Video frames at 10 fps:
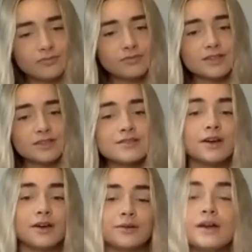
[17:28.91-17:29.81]
So
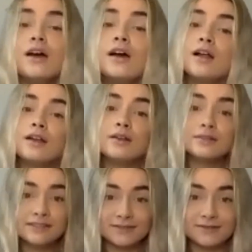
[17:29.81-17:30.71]

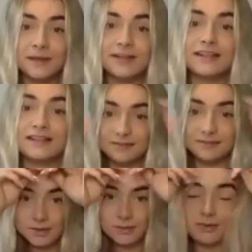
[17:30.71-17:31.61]
lots of different magnesium
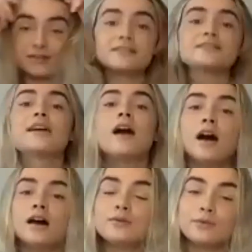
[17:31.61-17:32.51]
supplements. They
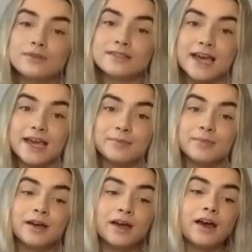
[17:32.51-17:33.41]
aren't all the same.
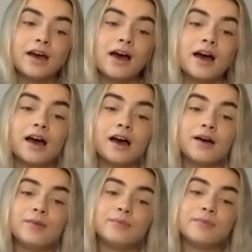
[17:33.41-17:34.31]

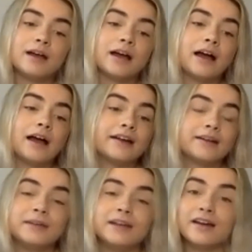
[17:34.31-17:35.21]
And I
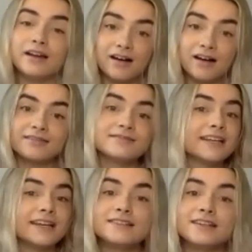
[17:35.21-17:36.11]
mean, I can't
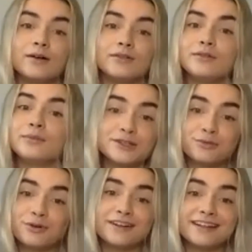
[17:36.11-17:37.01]
sit and tell you which
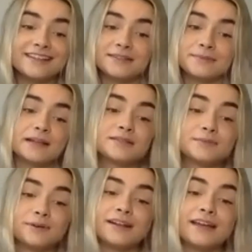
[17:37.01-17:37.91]
one is the best
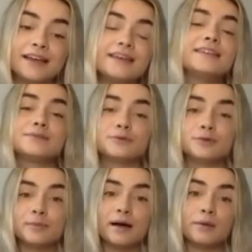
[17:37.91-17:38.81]
one. It is all
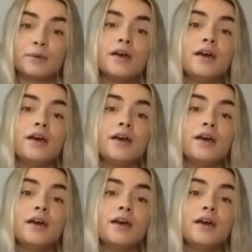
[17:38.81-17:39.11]
about,